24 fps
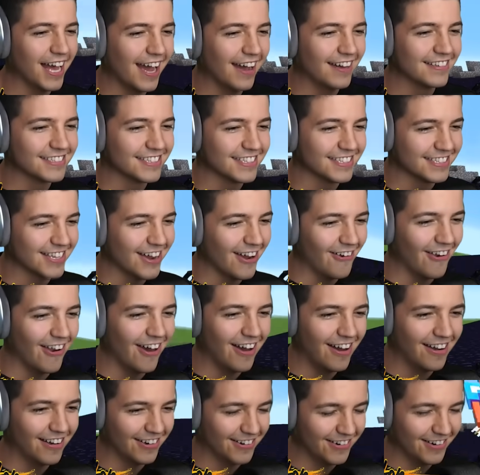house is no
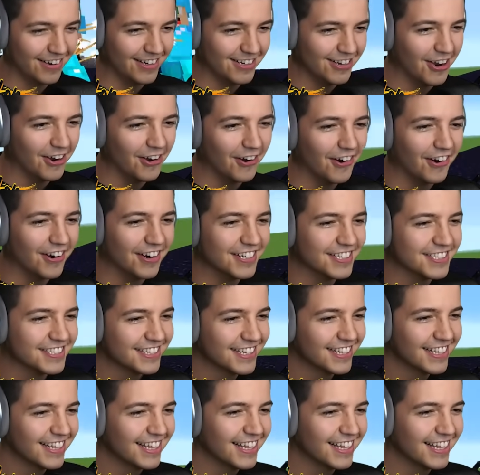longer yours.